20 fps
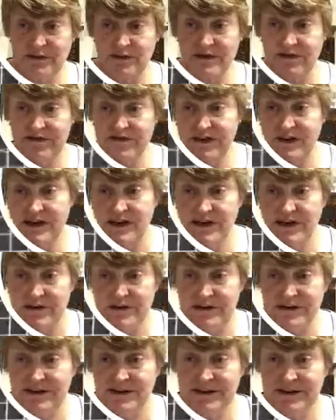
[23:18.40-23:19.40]
with the video.
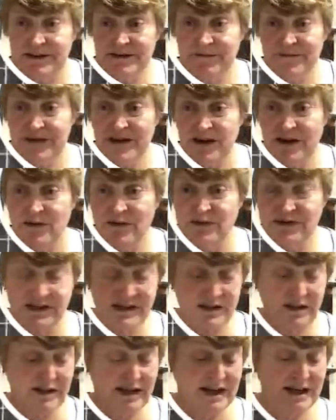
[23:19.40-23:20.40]
Are you all
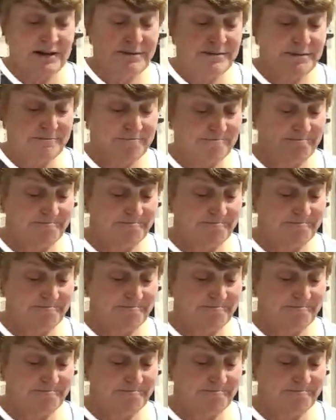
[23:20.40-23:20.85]
still there?